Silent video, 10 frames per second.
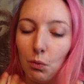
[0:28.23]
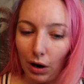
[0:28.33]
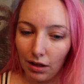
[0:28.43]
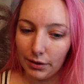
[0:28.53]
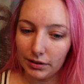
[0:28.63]

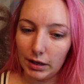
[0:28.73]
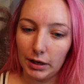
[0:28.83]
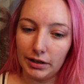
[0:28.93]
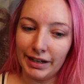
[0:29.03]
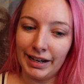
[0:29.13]
while they're
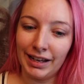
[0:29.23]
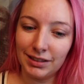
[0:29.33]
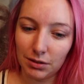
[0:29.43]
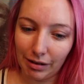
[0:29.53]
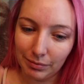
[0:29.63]
occurring.
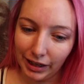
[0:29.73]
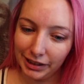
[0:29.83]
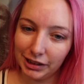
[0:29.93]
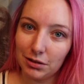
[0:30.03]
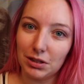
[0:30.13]
So I'm
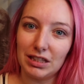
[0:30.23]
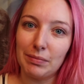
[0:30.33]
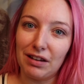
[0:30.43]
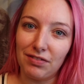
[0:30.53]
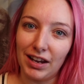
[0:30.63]
letting you see
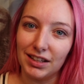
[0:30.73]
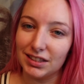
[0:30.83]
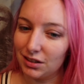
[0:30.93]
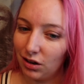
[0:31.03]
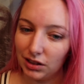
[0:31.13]
my face
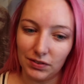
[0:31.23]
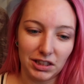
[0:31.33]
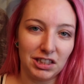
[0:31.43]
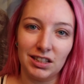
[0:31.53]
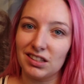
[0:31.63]
in all of
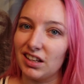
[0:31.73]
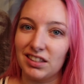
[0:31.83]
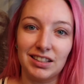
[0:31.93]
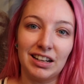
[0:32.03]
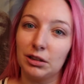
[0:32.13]
its
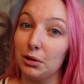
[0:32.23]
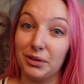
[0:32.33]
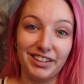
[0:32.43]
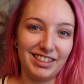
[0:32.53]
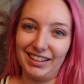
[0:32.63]
disgusting
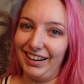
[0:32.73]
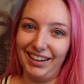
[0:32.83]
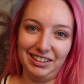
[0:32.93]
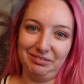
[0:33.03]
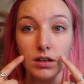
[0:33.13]
glory
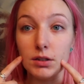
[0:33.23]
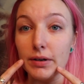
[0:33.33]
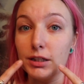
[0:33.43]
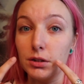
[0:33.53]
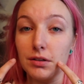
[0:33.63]
today. So
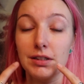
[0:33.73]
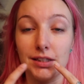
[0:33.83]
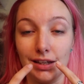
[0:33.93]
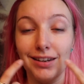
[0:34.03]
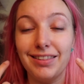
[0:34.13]
as you can
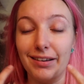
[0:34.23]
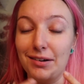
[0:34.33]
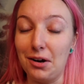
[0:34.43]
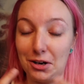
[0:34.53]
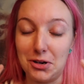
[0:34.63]
see,
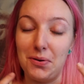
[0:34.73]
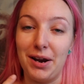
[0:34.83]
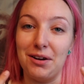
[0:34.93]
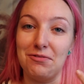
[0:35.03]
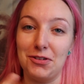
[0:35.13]
there are
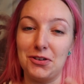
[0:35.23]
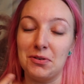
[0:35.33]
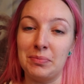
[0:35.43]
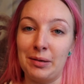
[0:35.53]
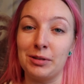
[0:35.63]
quite a
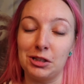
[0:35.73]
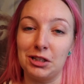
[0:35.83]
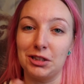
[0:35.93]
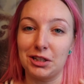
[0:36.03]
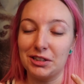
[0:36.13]
few
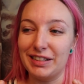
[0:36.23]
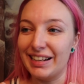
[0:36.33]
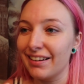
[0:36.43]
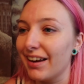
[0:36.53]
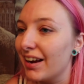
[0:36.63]
blemishes
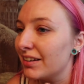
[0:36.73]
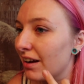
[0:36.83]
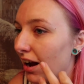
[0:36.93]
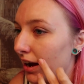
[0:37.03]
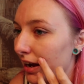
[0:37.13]
occurring, and
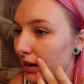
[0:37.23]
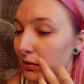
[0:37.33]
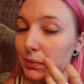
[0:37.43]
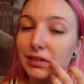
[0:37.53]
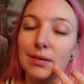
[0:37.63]
I have
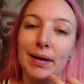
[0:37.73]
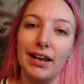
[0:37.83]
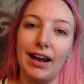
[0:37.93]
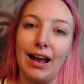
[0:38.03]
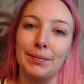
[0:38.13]
a really
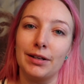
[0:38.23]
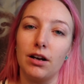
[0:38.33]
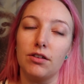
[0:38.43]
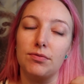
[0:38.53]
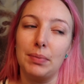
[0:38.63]
bad habit
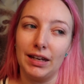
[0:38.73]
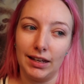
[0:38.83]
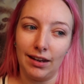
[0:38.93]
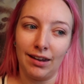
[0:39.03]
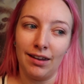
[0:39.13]
of
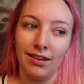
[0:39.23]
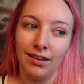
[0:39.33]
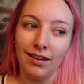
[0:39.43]
picking